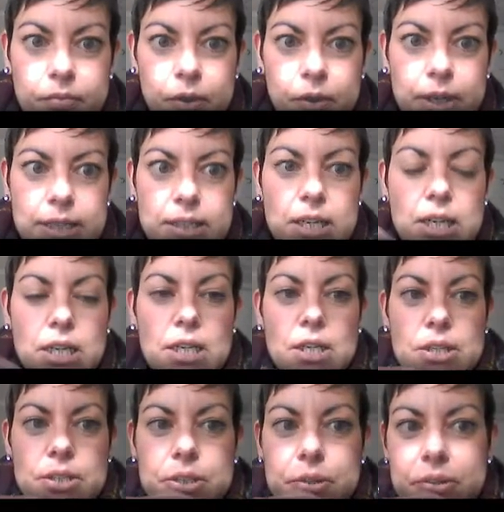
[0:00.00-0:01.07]
All right,
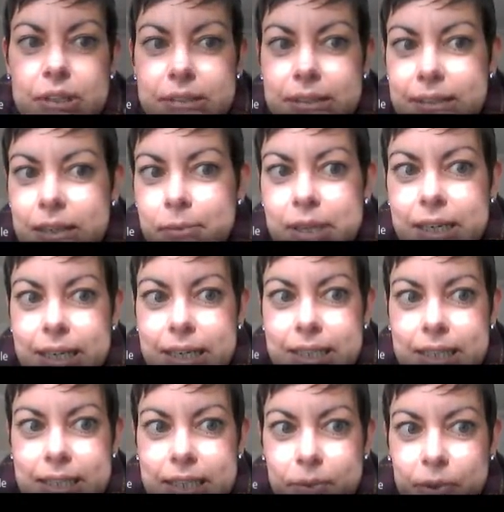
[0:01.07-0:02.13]
so these are some of the
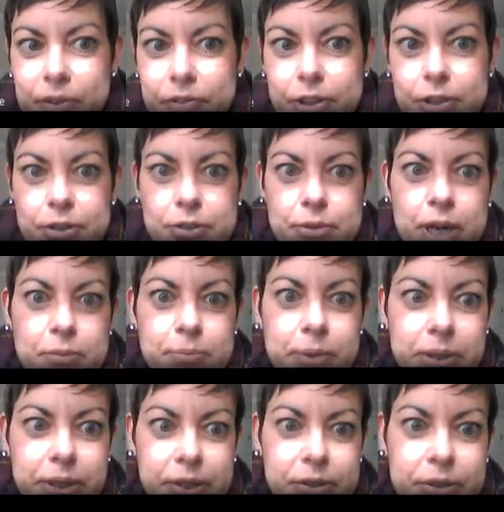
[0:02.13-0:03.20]
lessons that we've learned around
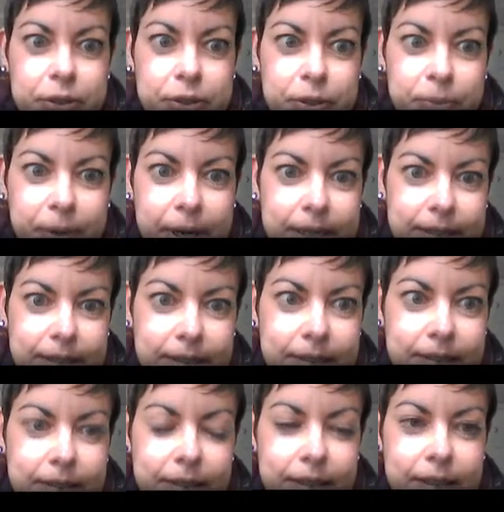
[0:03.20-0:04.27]
building social
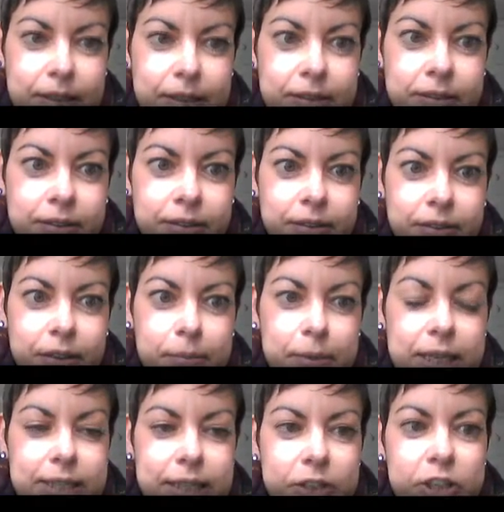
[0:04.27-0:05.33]
presence. I mean,
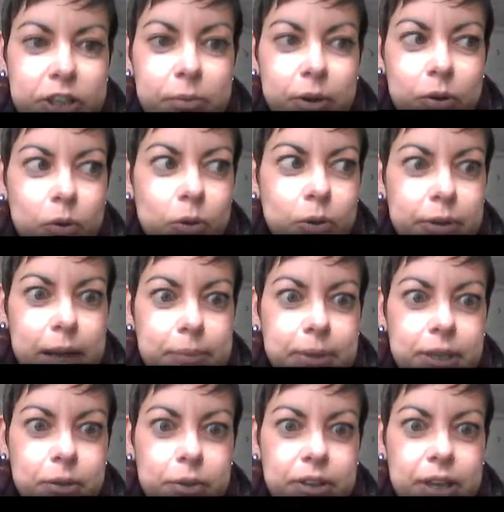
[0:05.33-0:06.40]
essentially, we're all
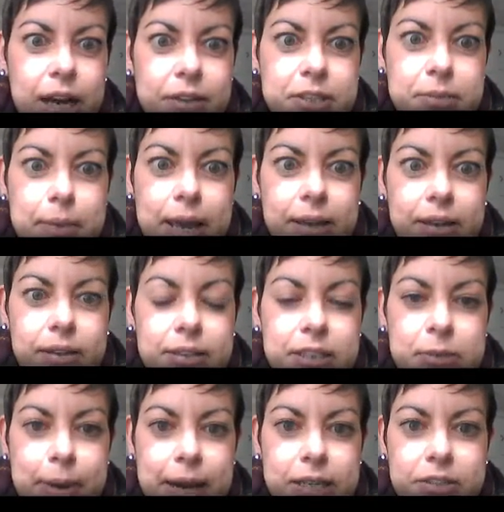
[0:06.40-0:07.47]
grappling with how to make a
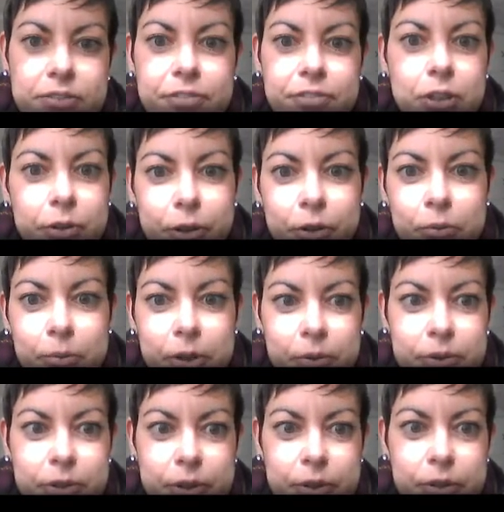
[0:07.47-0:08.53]
space feel human or
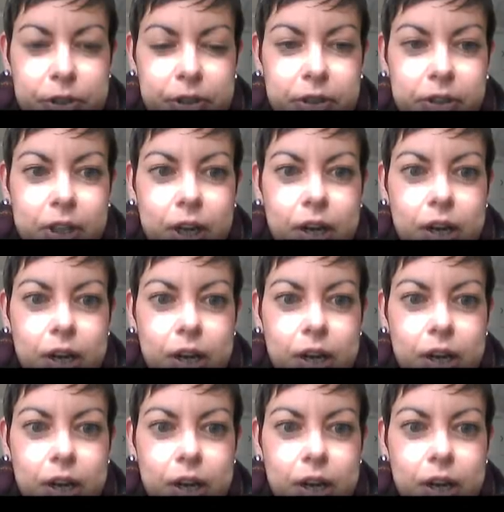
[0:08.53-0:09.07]
social.